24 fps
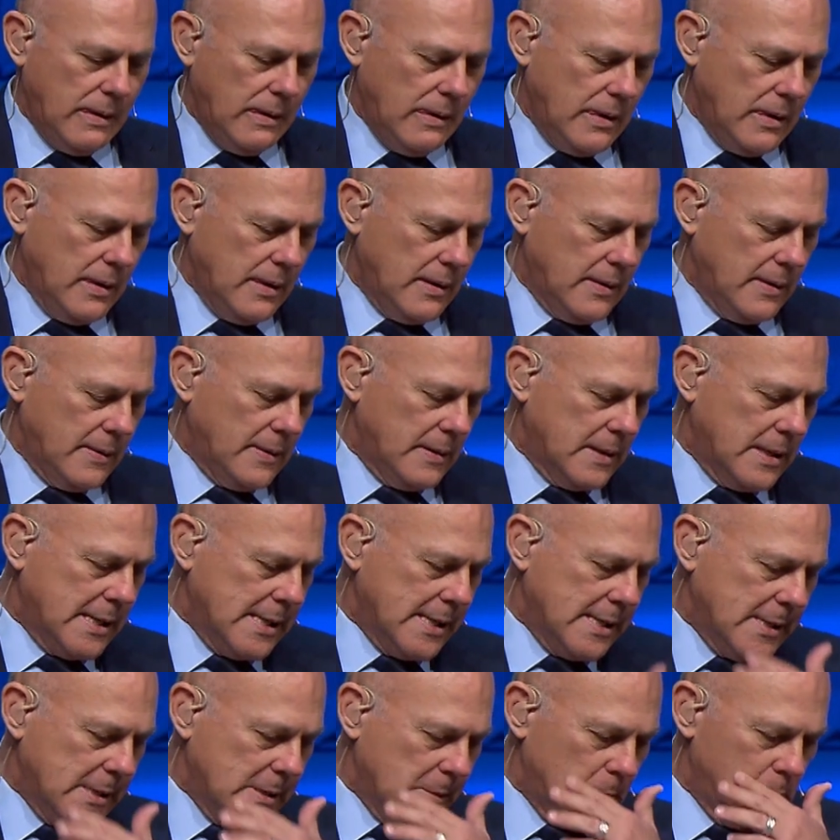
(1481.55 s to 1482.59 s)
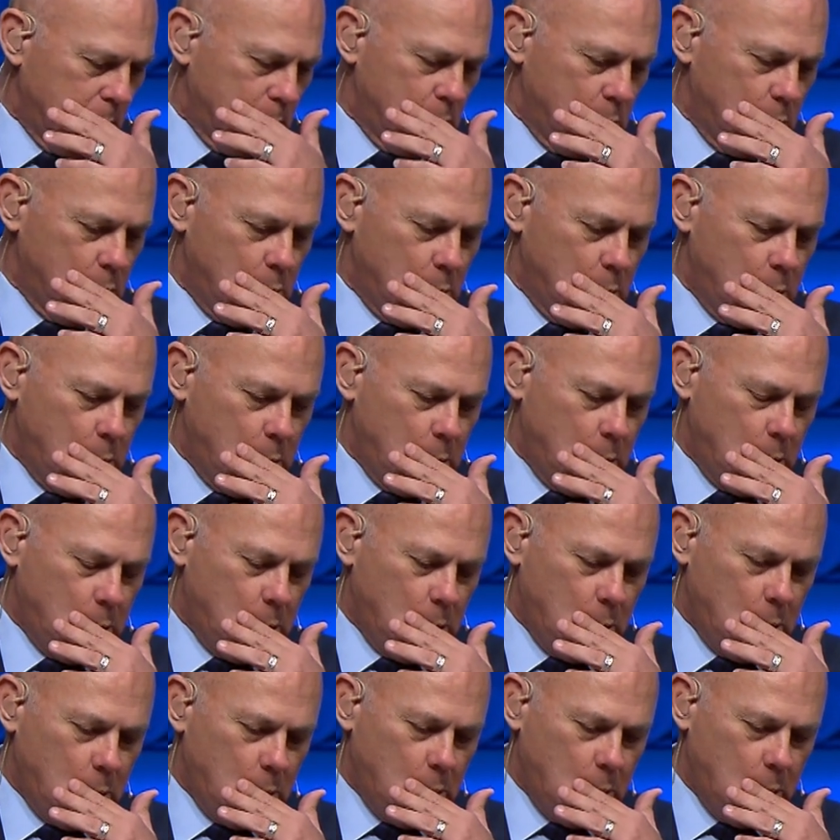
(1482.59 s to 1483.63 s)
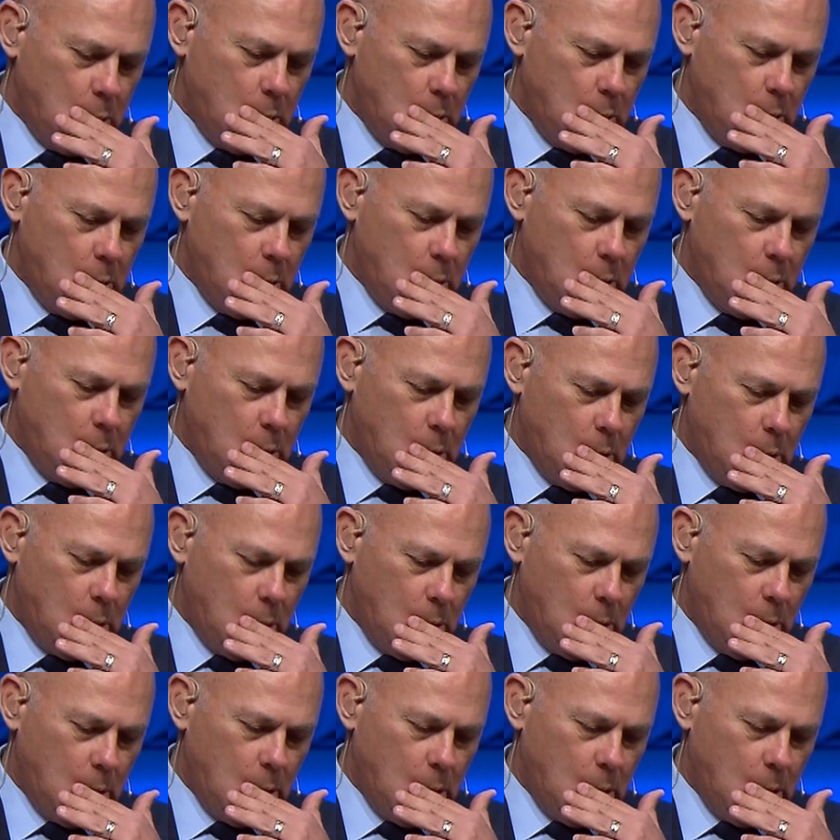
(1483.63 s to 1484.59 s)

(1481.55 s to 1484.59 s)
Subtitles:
Nobody speaks.